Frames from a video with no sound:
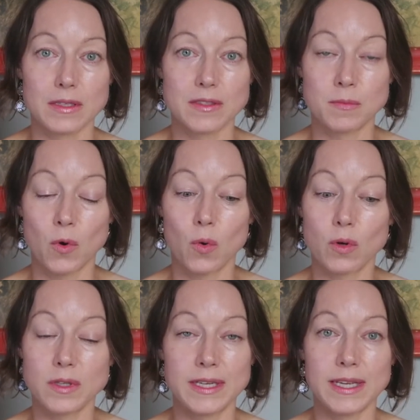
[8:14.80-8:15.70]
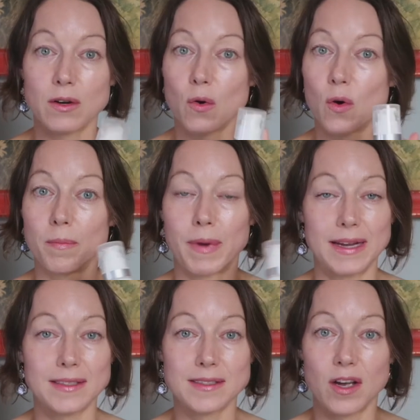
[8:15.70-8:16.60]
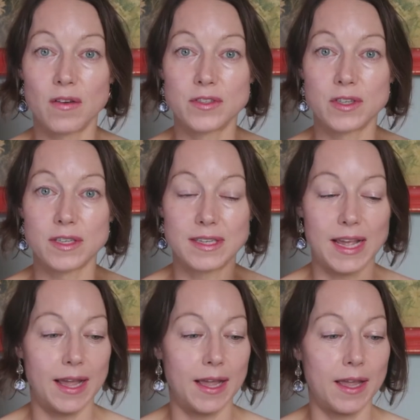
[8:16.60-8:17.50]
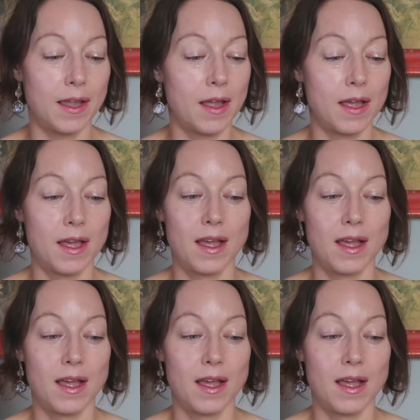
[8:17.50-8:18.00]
some oil in it, or by itself during the day.